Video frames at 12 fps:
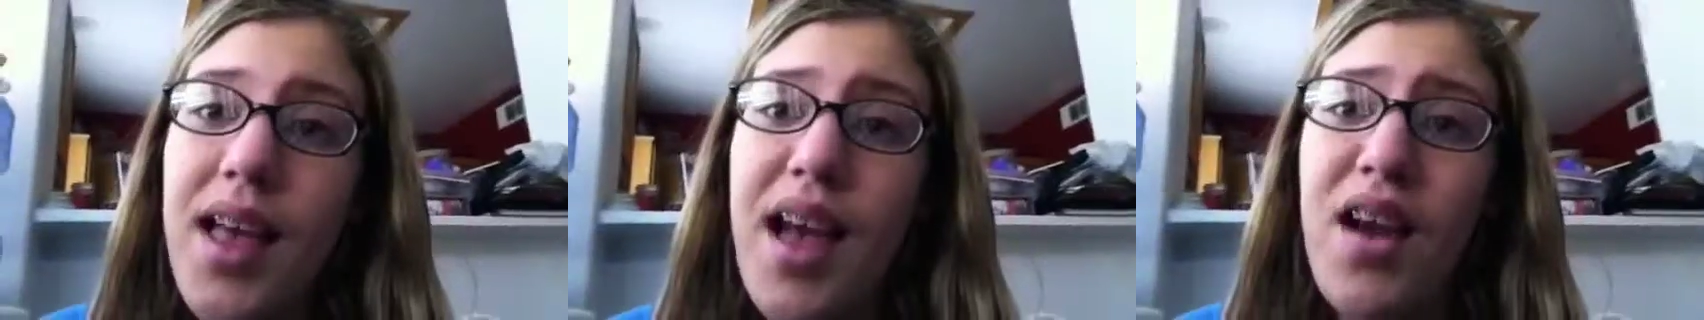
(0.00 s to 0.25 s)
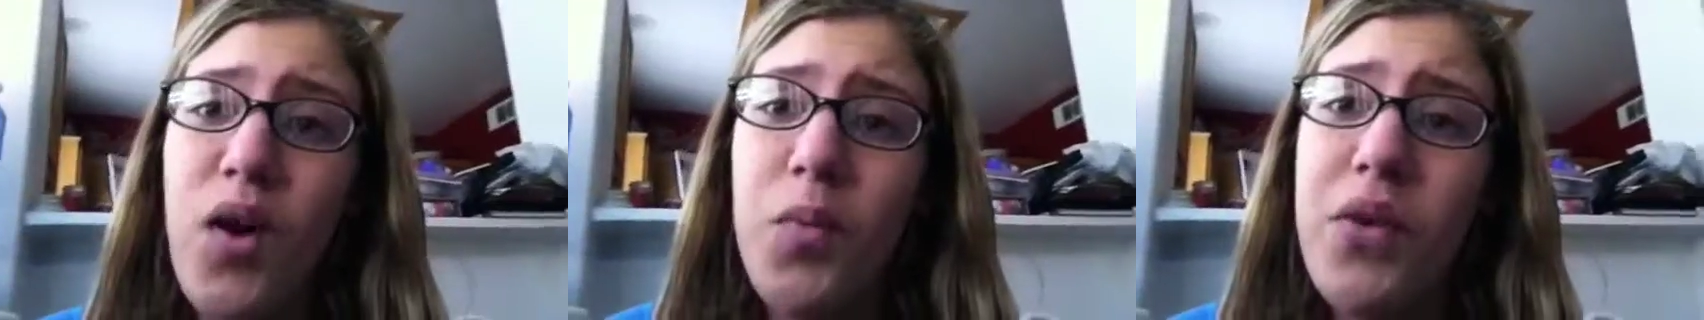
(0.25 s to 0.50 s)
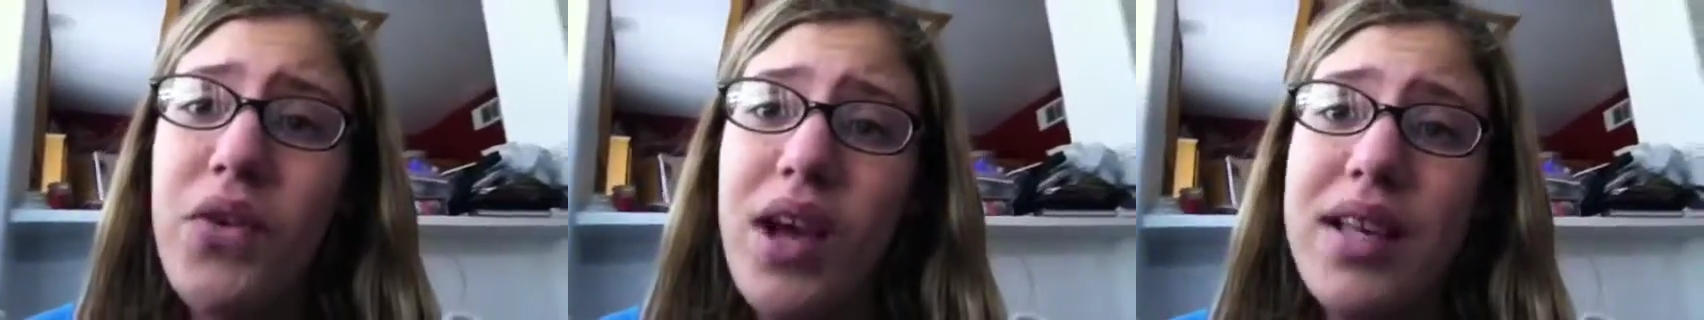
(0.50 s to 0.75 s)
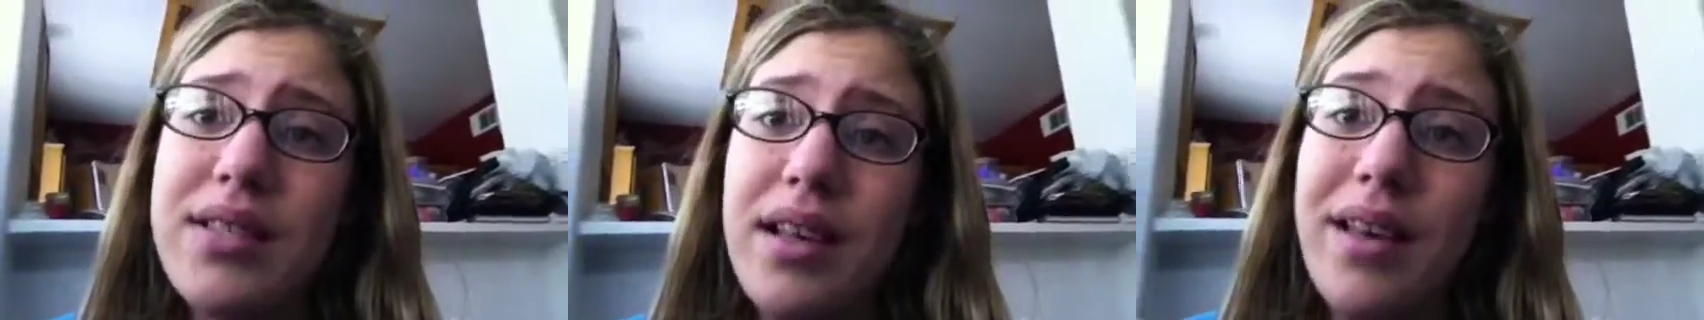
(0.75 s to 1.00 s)
I hope you
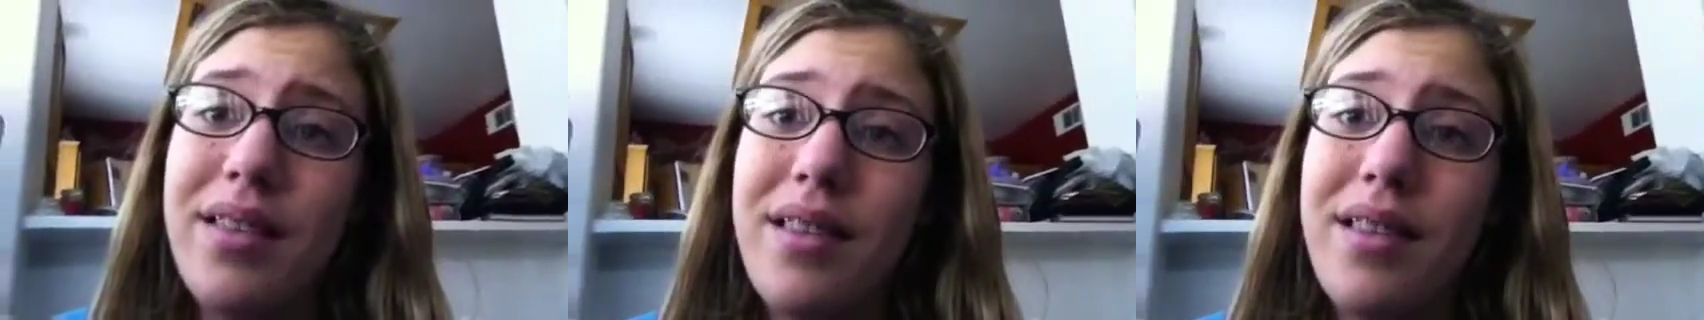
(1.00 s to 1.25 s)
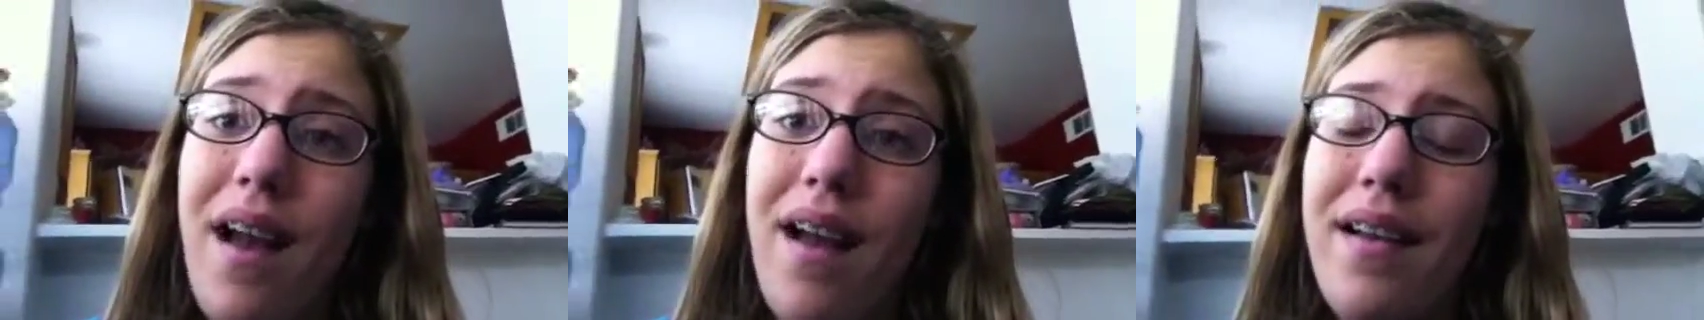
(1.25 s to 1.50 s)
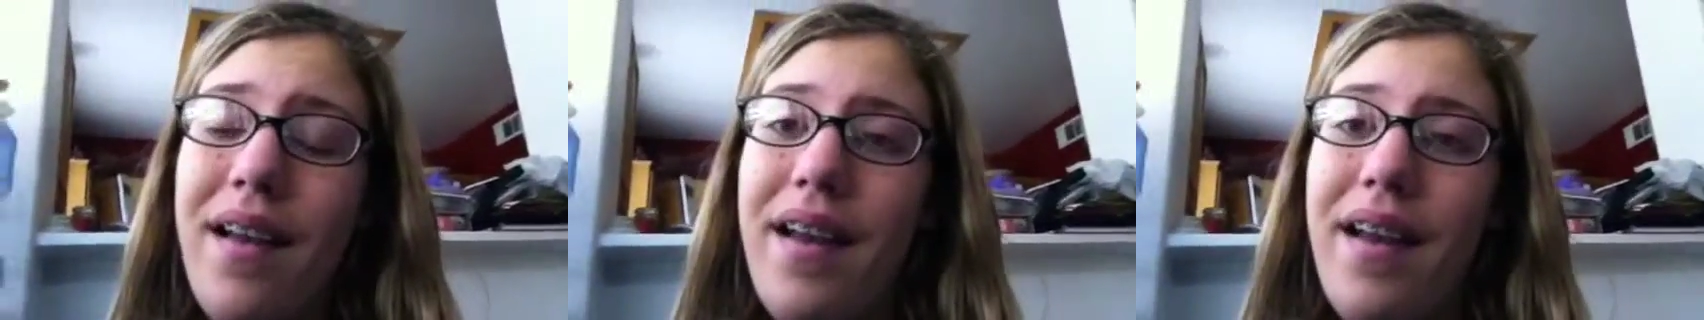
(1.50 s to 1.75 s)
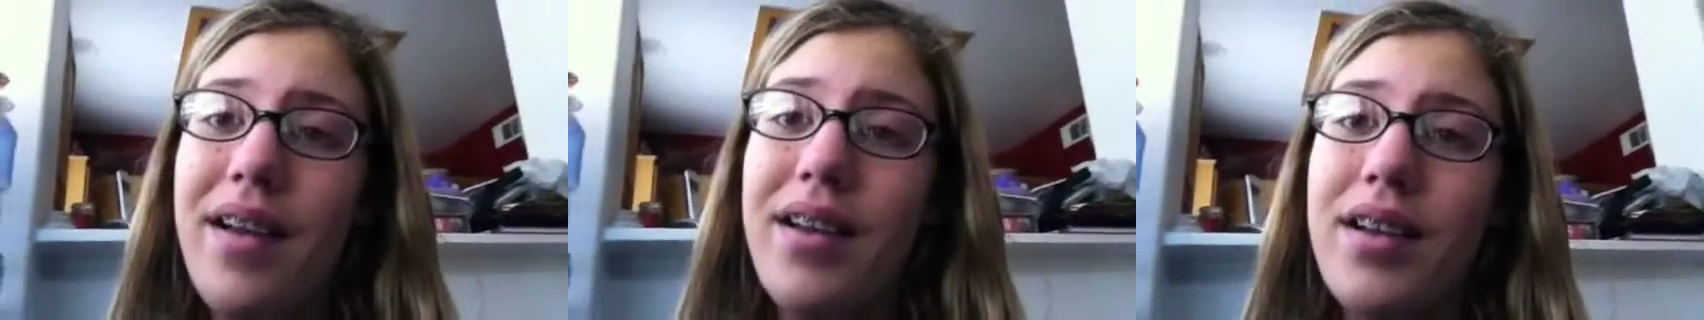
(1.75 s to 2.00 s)
guys like that,
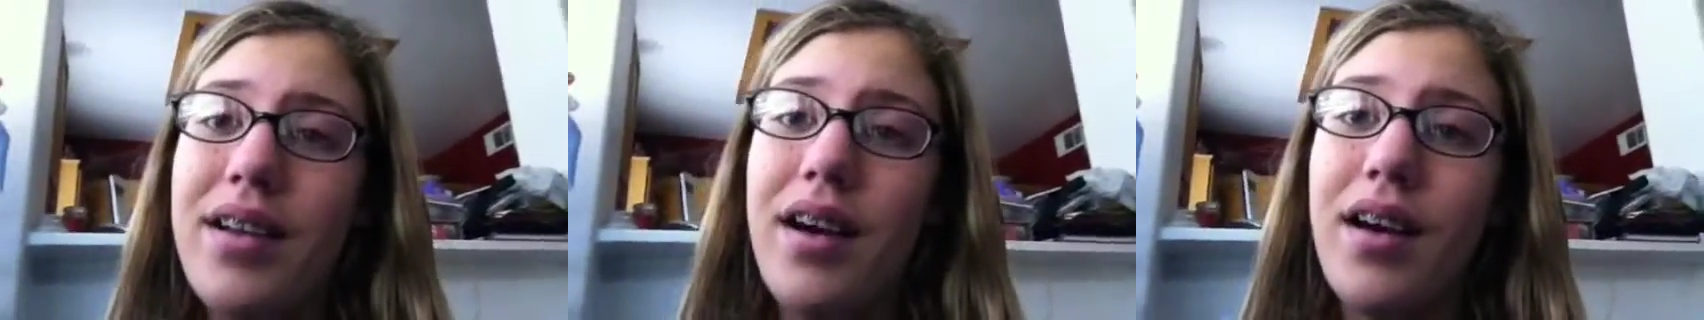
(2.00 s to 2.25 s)
and